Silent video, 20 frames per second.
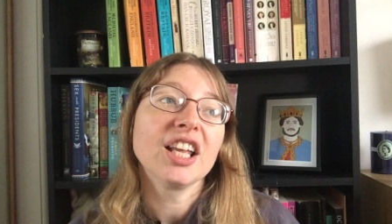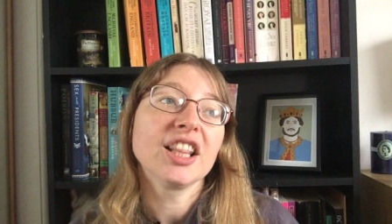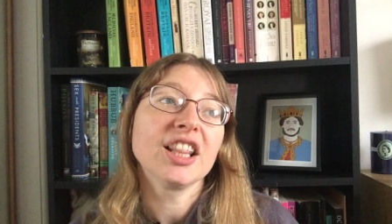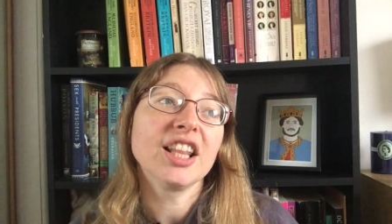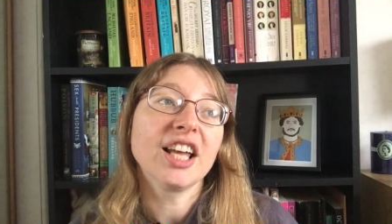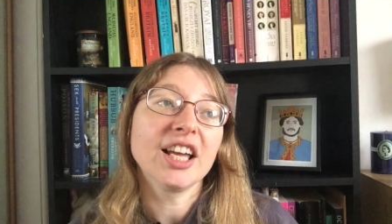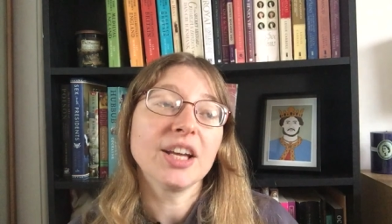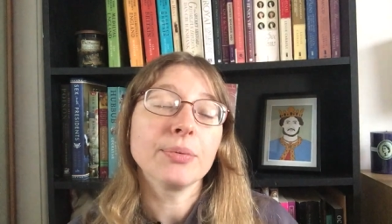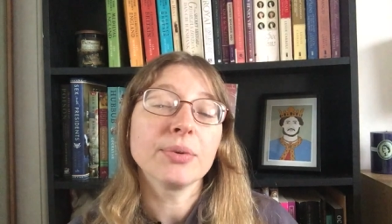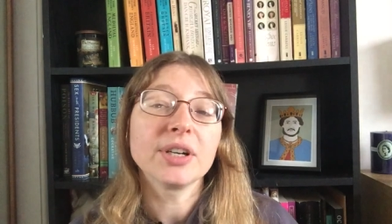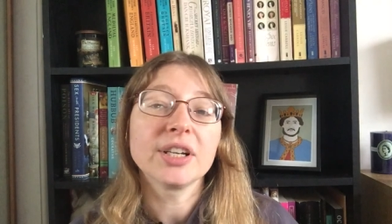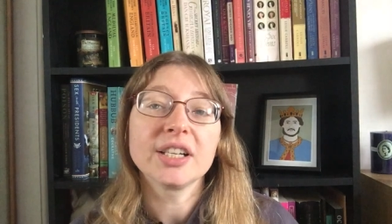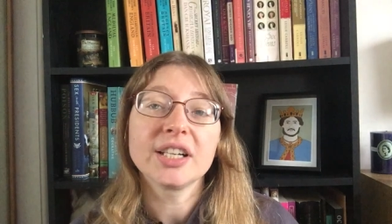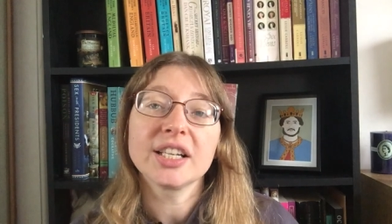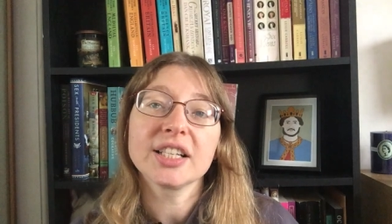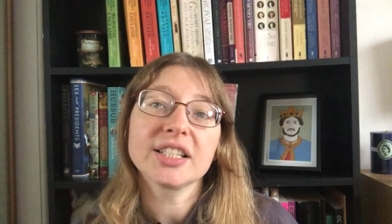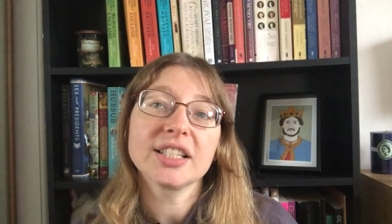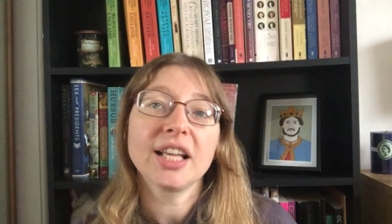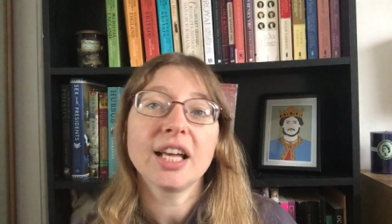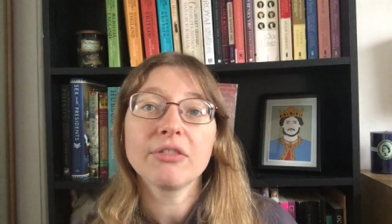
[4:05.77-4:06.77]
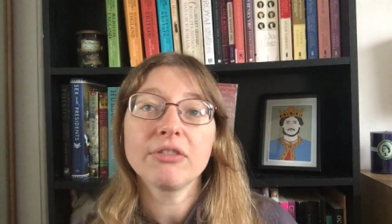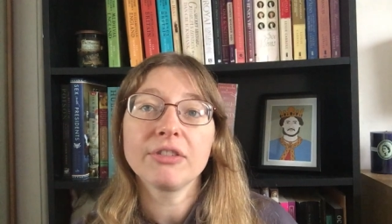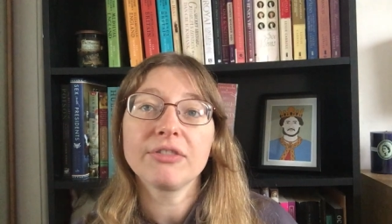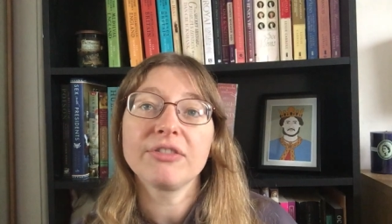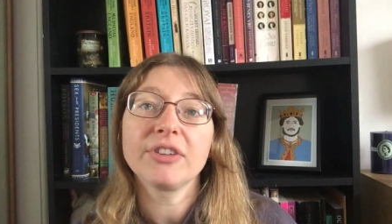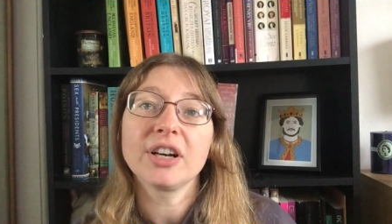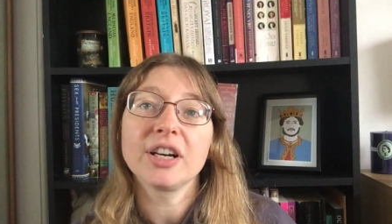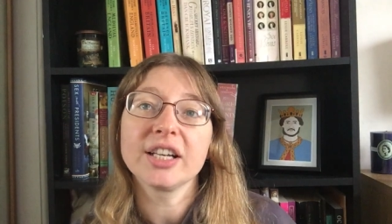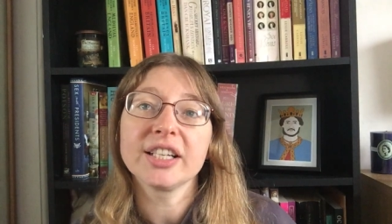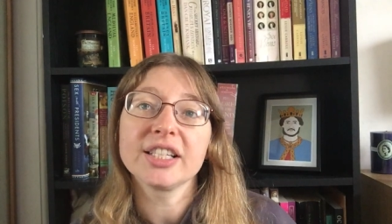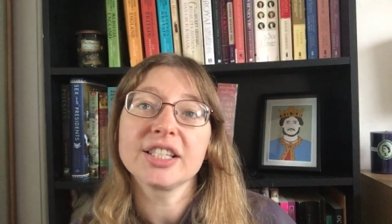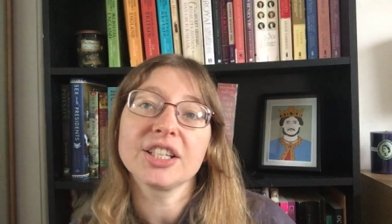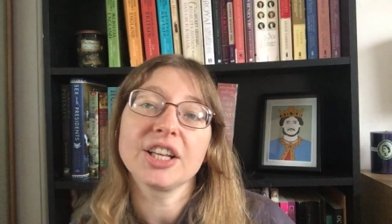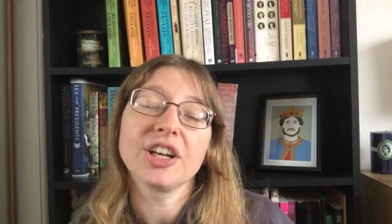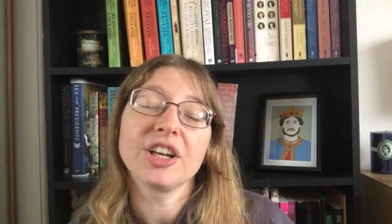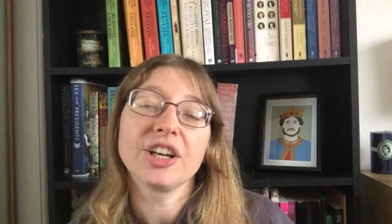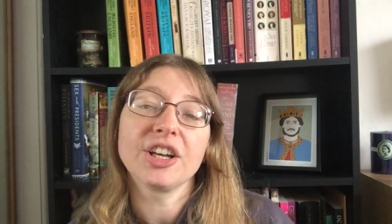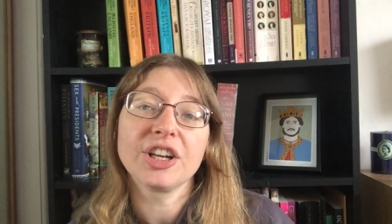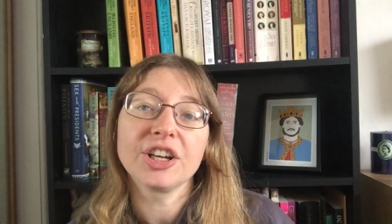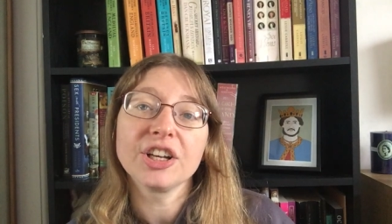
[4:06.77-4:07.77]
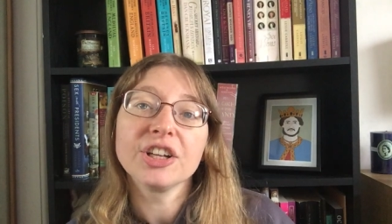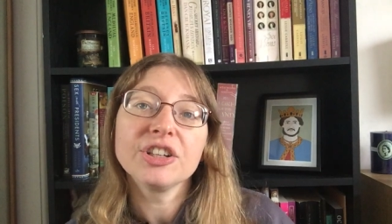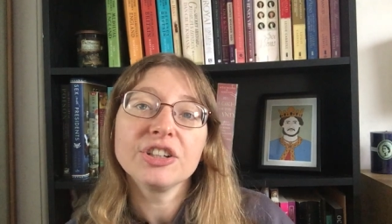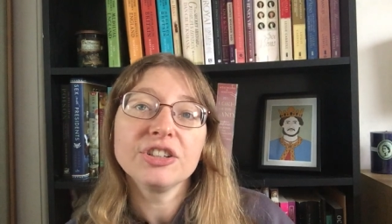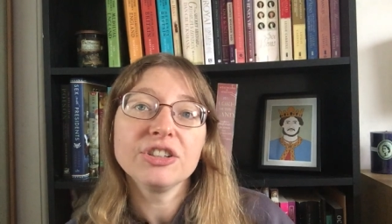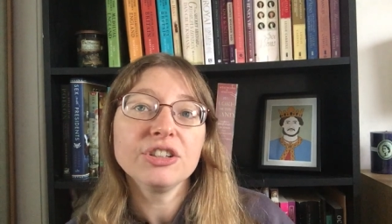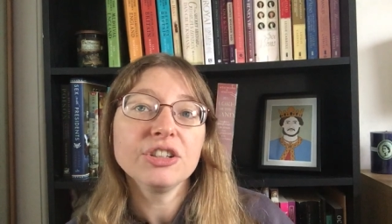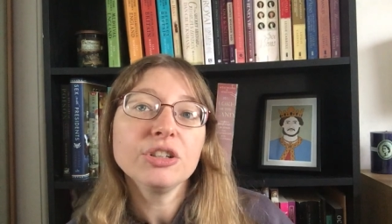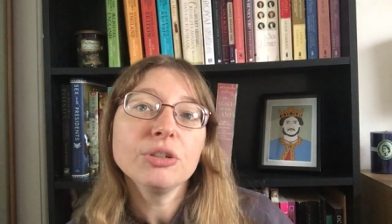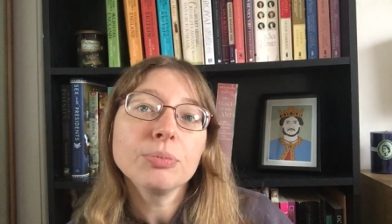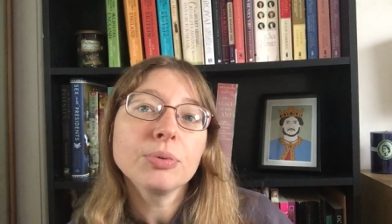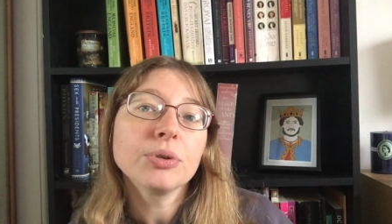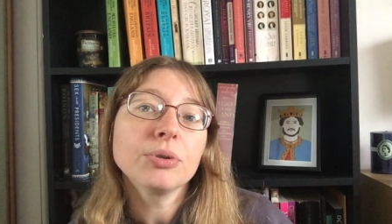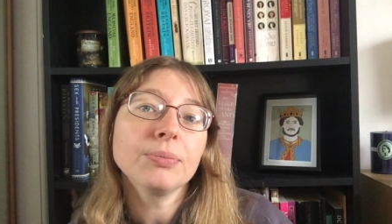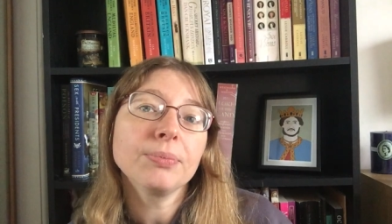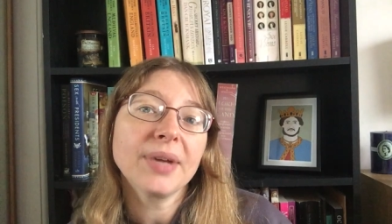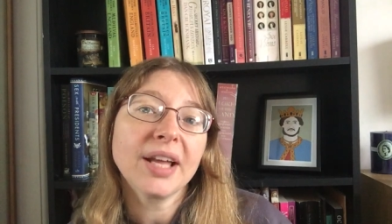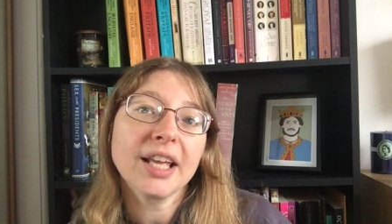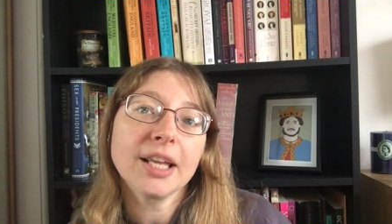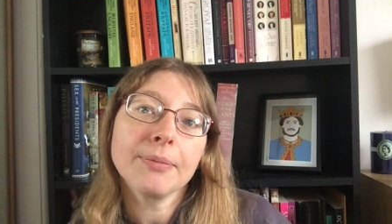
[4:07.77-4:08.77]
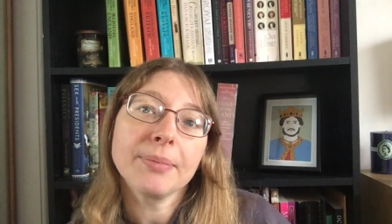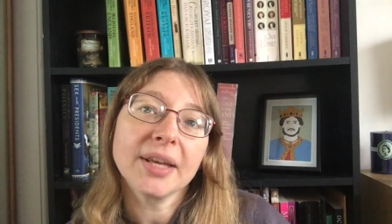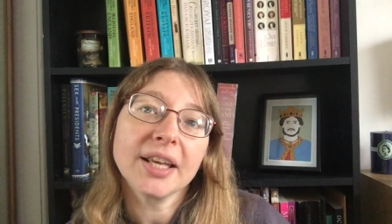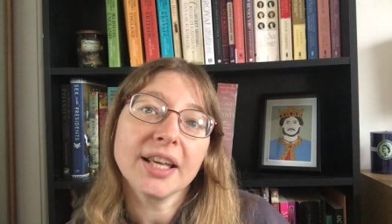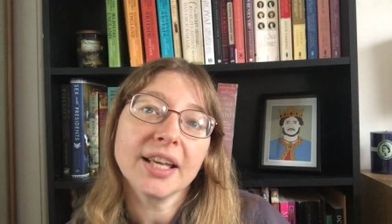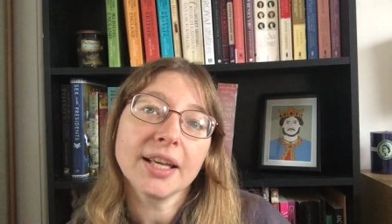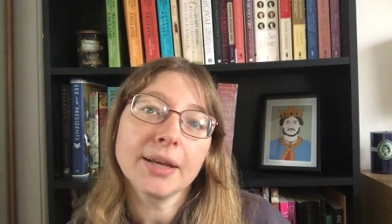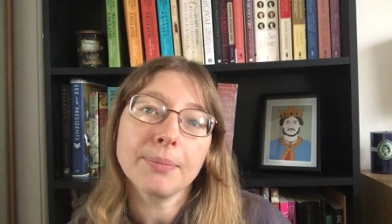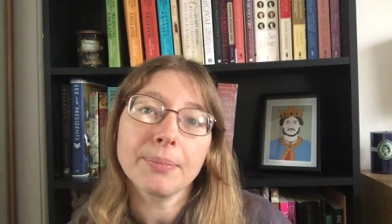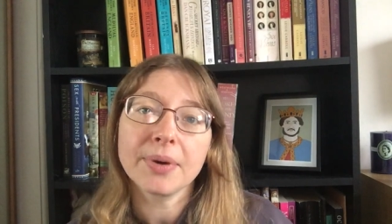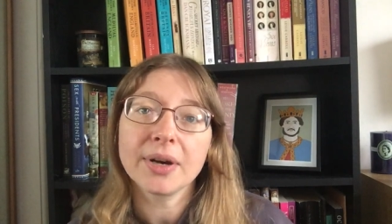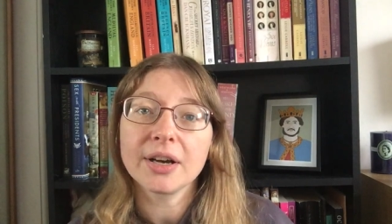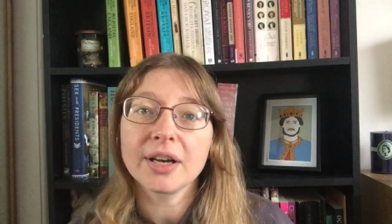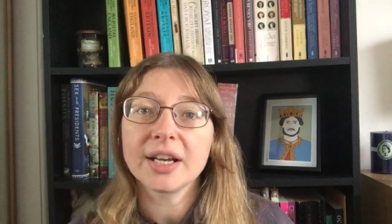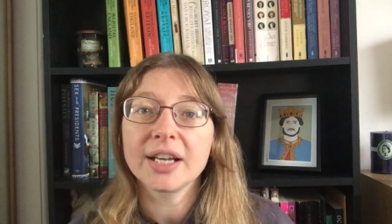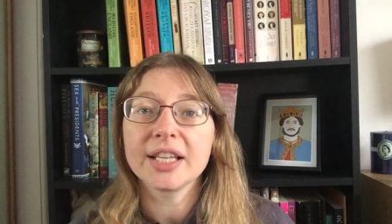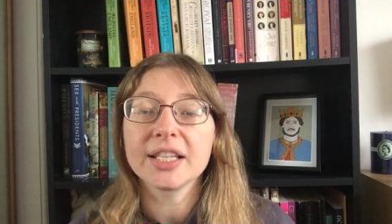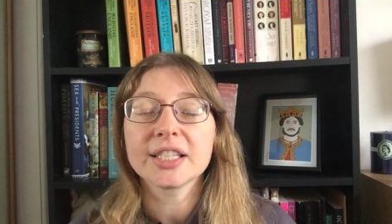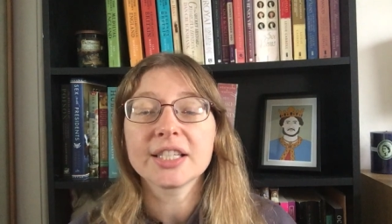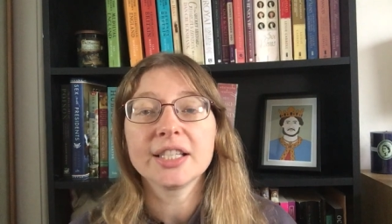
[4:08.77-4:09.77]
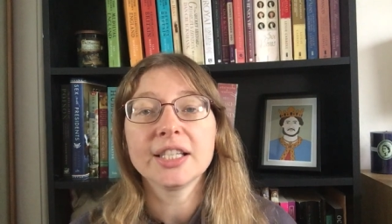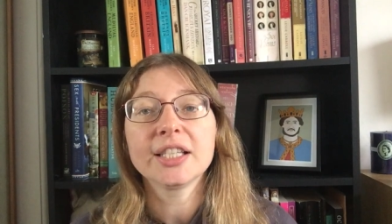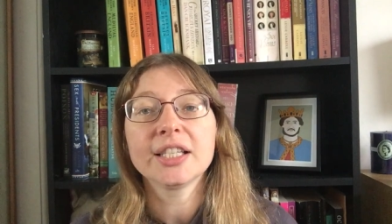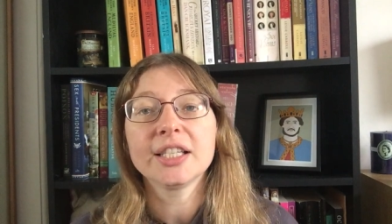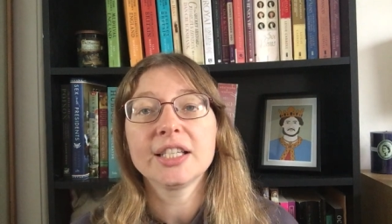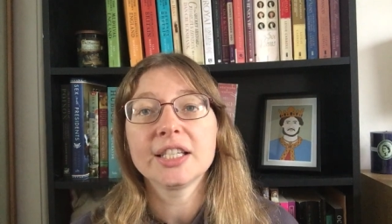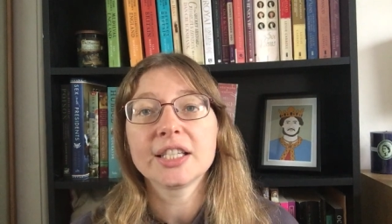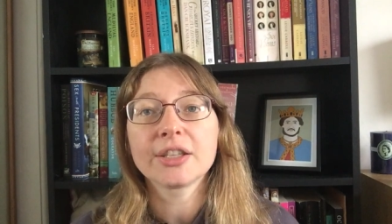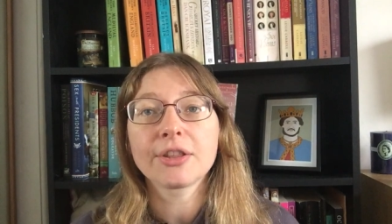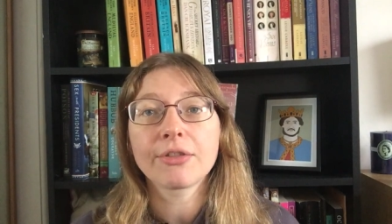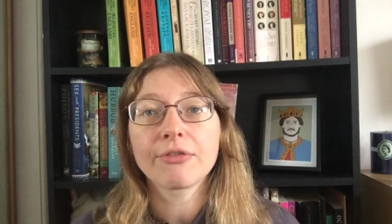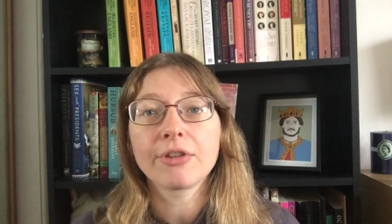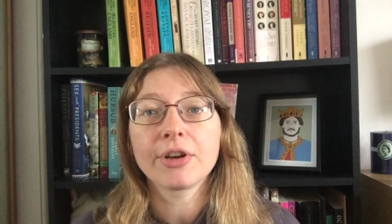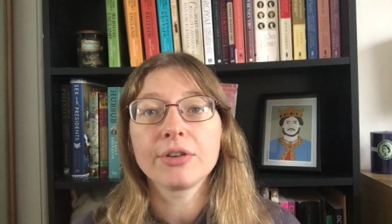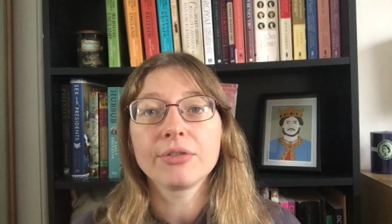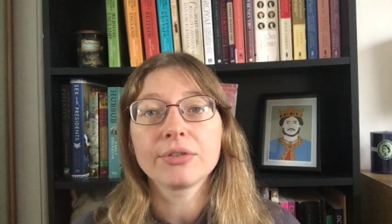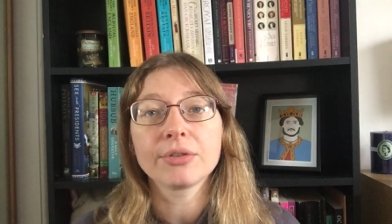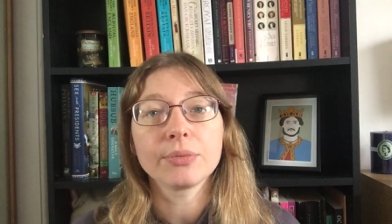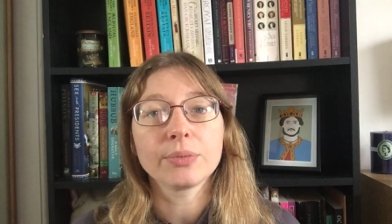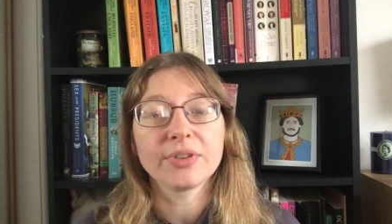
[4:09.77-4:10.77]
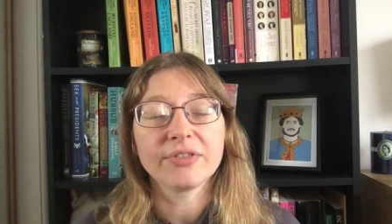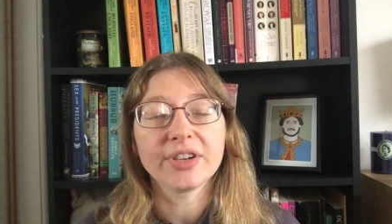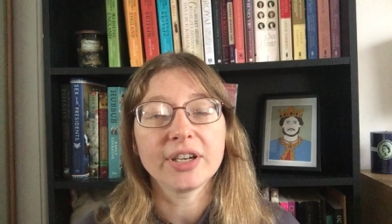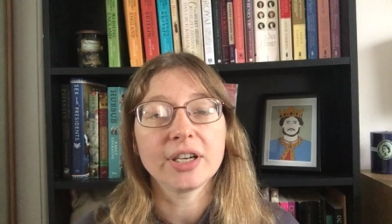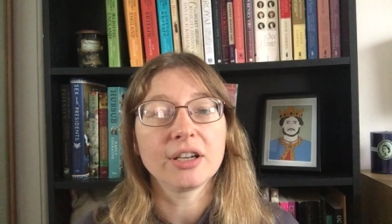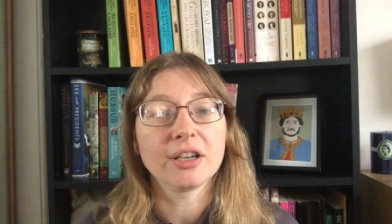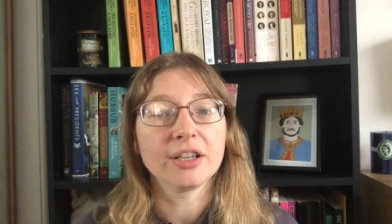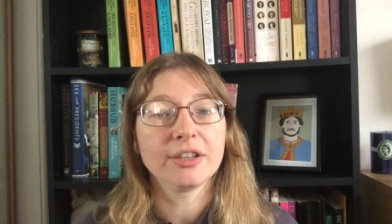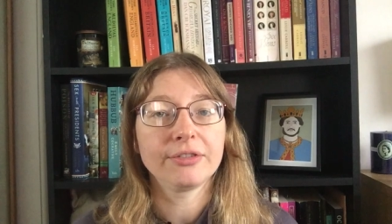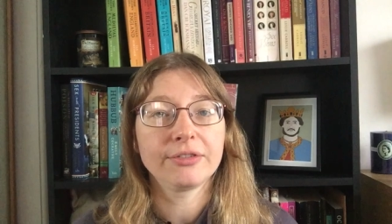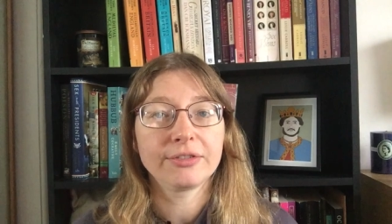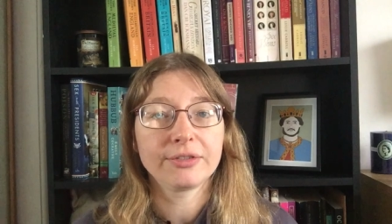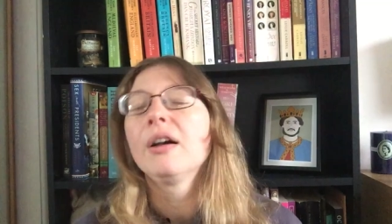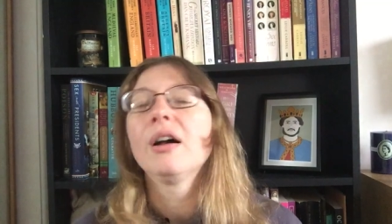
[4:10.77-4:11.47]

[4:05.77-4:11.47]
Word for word: they would sacrifice a newborn baby by slitting its throat with a knife.